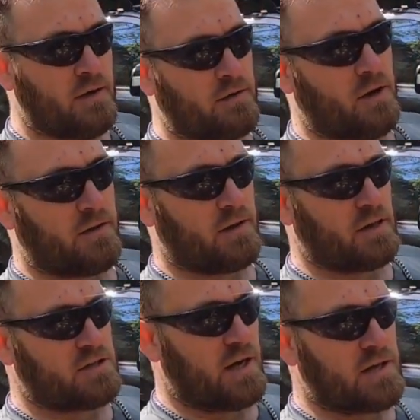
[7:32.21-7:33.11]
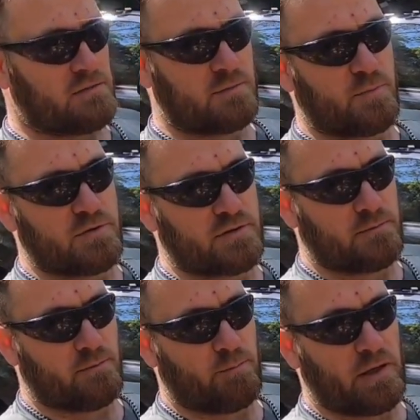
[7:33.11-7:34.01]
The only thing I changed was put
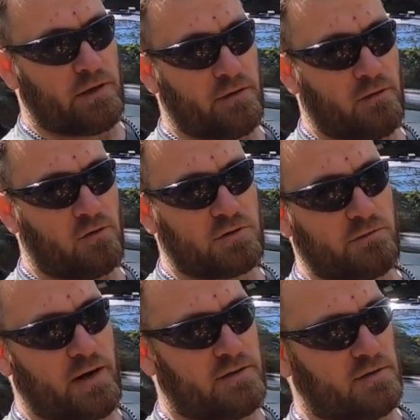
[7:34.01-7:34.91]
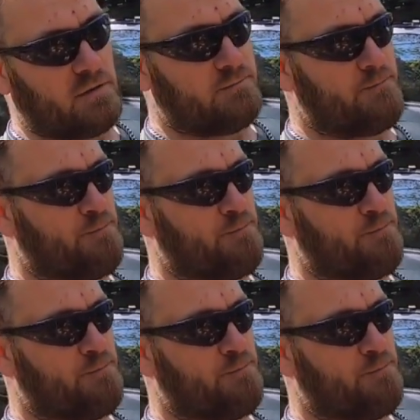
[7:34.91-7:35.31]
some bigger all-terrains on.